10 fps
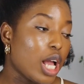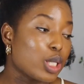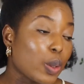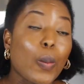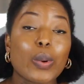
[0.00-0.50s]

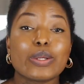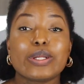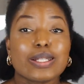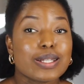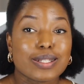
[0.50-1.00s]
So
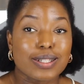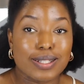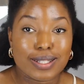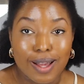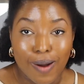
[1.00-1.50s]
this is
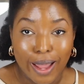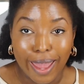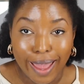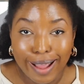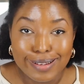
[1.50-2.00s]
it.
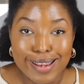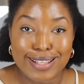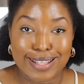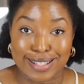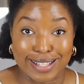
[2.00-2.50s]
Okay,
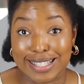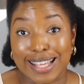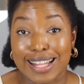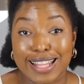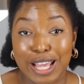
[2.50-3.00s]
this is it.
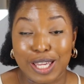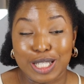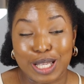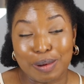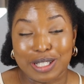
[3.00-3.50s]
Thank
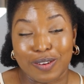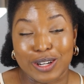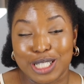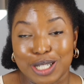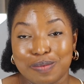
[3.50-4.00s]
you so much for
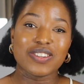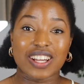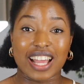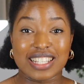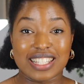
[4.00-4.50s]
watching. So
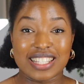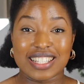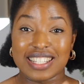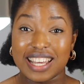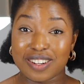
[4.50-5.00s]
you guys,
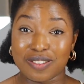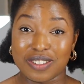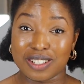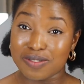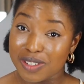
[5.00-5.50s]
this is the end of
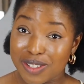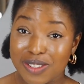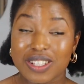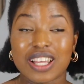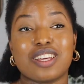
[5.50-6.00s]
this
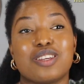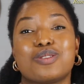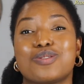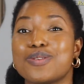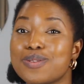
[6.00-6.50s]
video. Thank
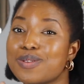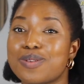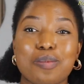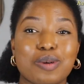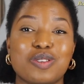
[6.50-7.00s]
you so
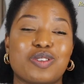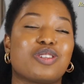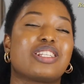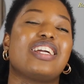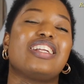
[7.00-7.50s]
much
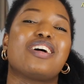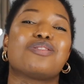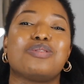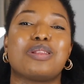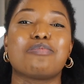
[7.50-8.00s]
for staying
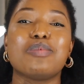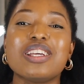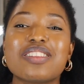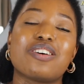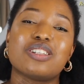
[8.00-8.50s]
out with
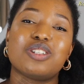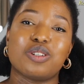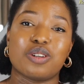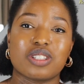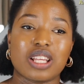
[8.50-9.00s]
me about this
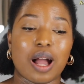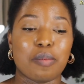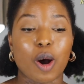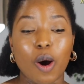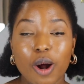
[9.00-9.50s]
short
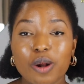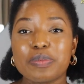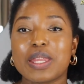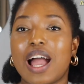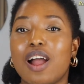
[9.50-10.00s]
haul.